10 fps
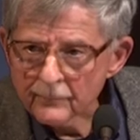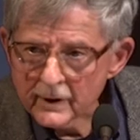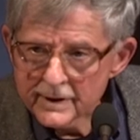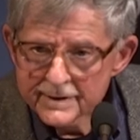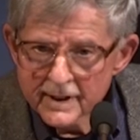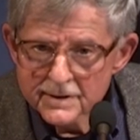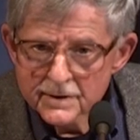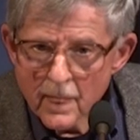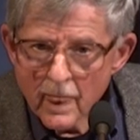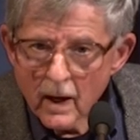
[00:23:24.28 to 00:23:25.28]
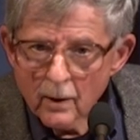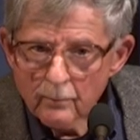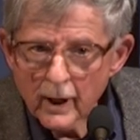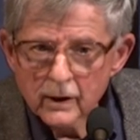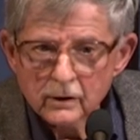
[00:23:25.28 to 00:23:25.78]
he says,
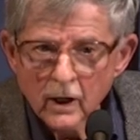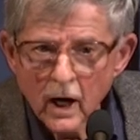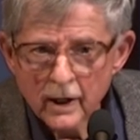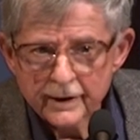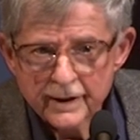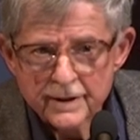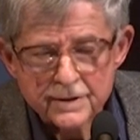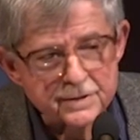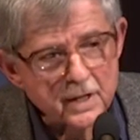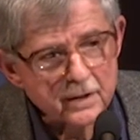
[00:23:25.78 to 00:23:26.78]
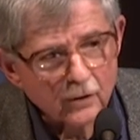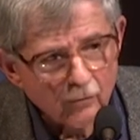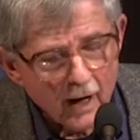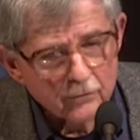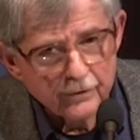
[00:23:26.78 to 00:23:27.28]
but God is the
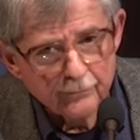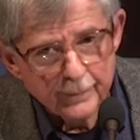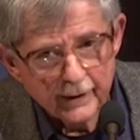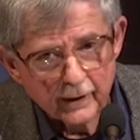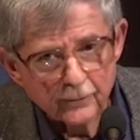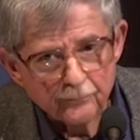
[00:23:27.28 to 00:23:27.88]
ground of being.